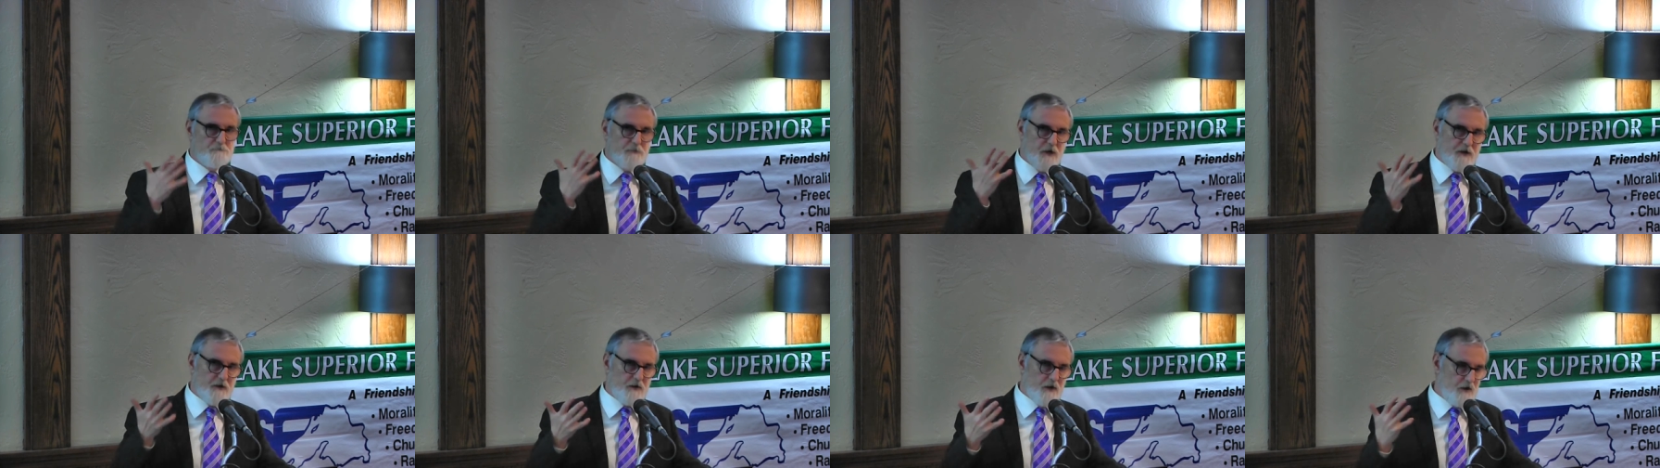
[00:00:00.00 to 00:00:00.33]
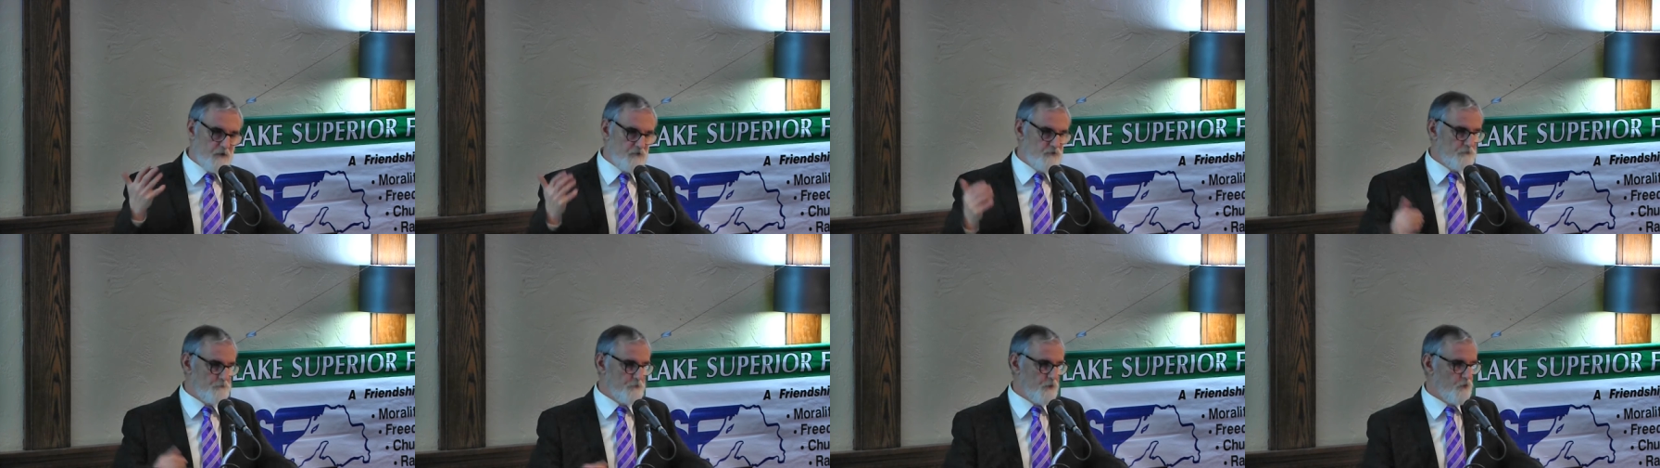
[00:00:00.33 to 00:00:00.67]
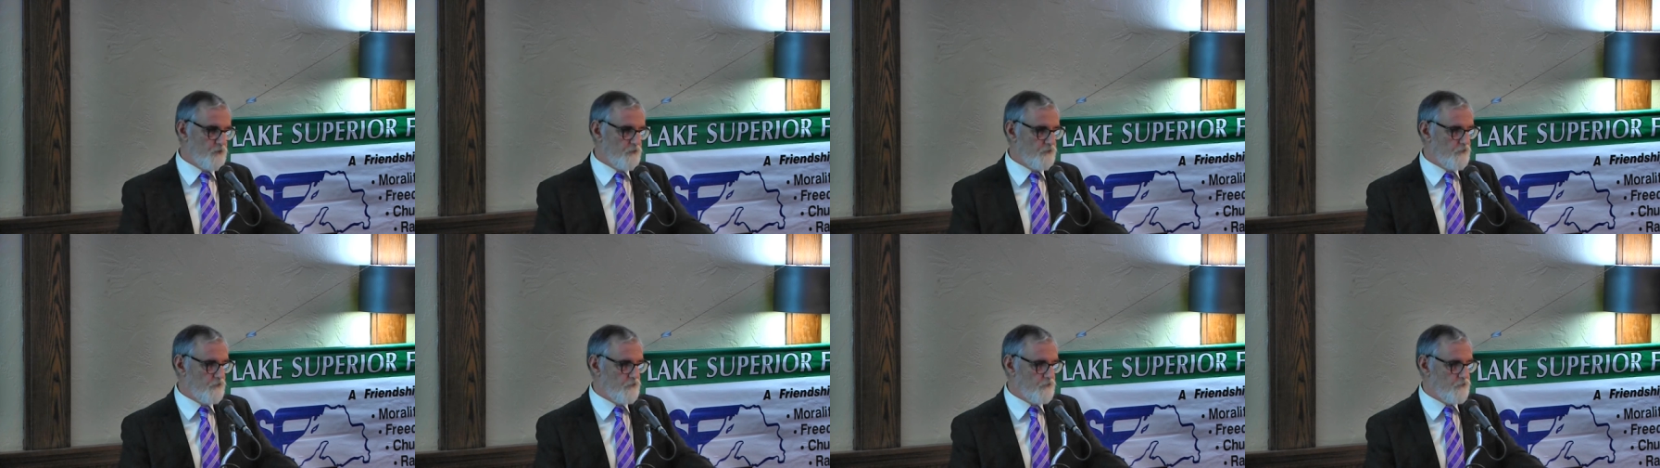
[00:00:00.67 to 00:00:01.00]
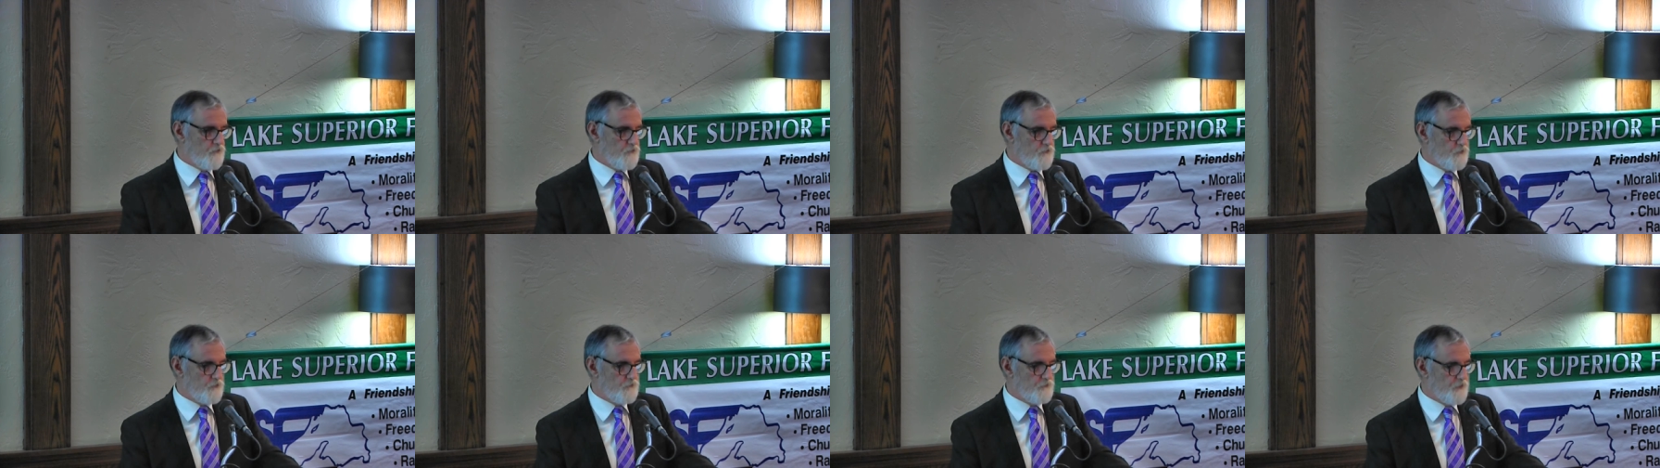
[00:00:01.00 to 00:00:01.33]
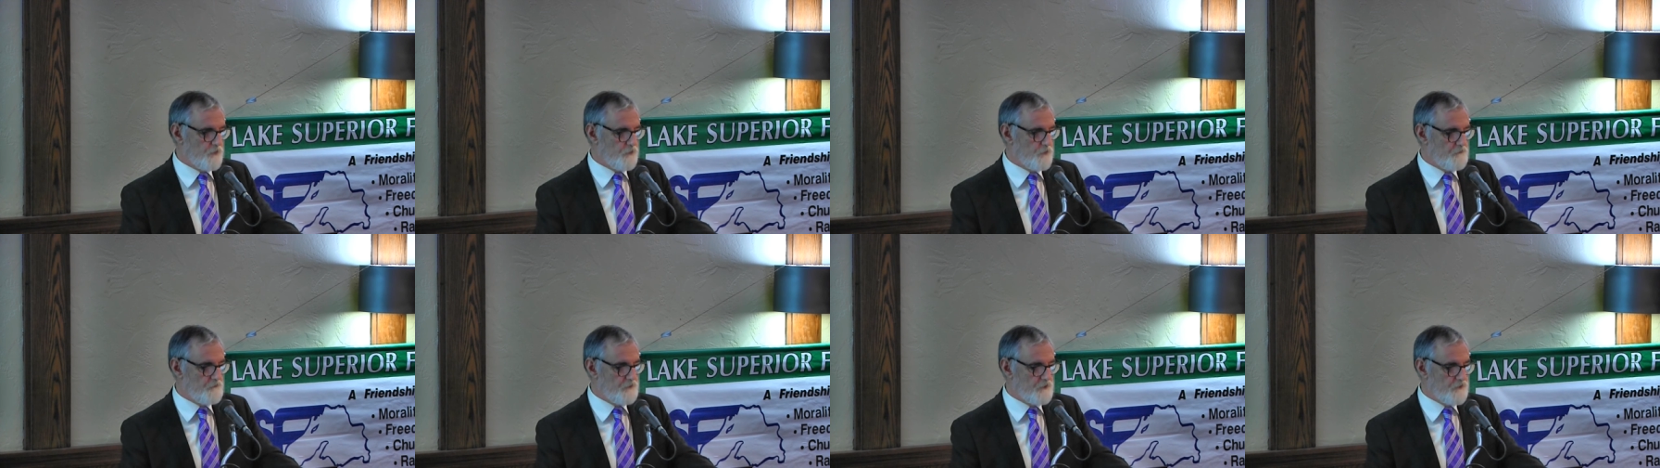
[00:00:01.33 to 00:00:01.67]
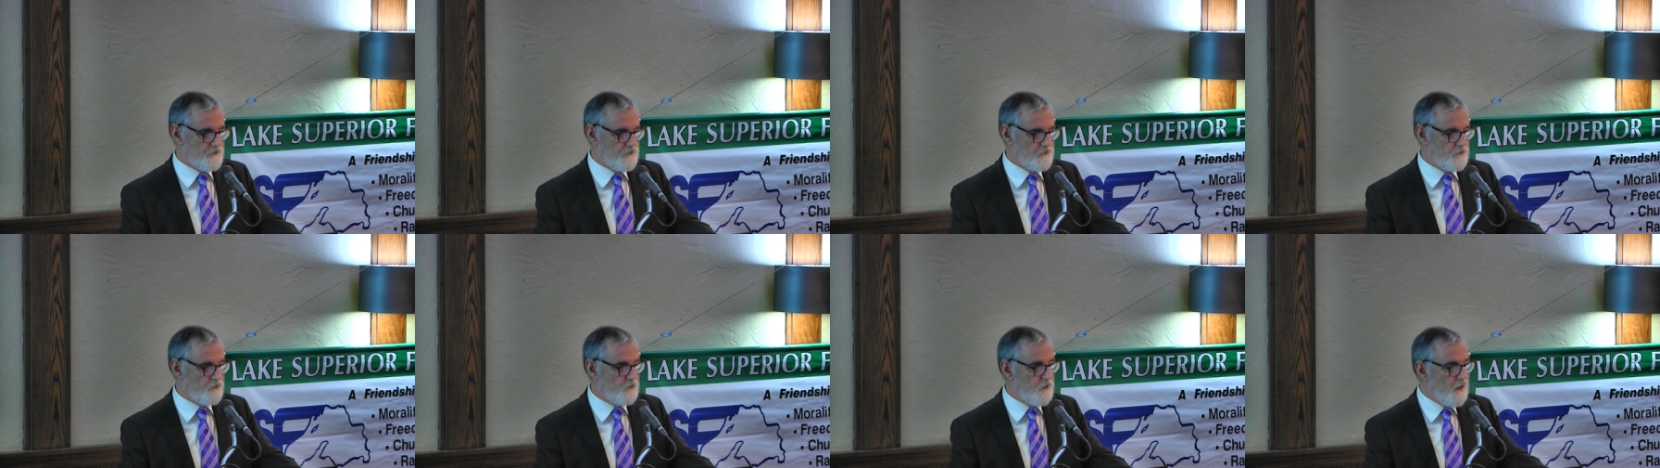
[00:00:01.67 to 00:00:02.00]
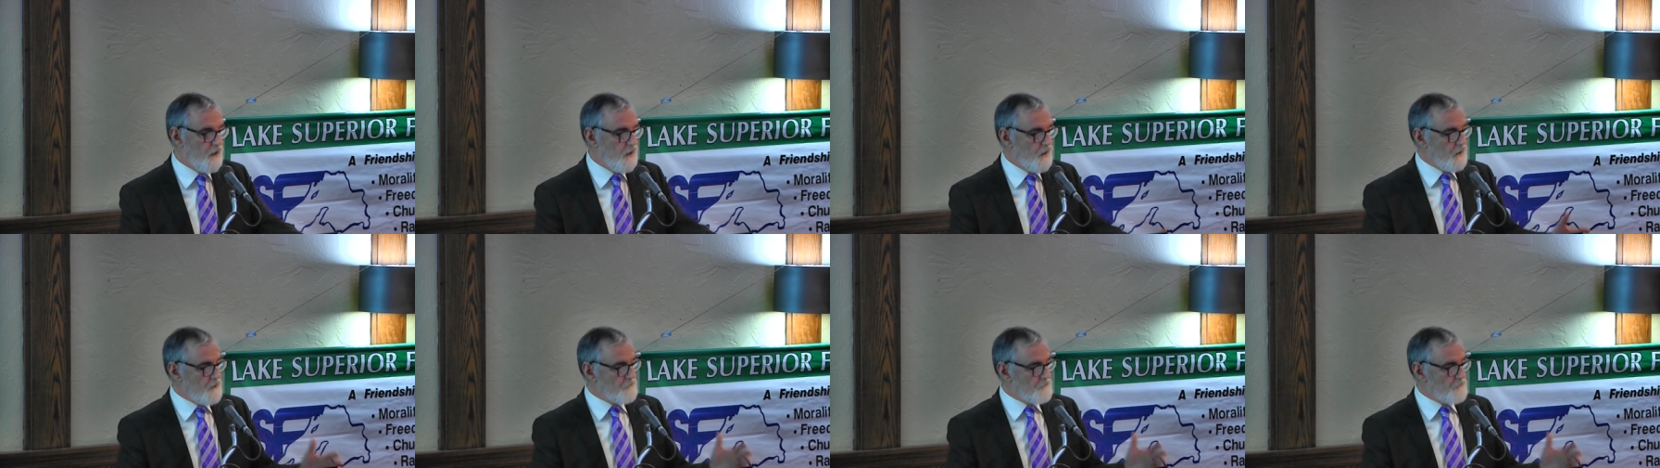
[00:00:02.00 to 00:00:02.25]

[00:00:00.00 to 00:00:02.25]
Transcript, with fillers: but I suppose it's true for women too.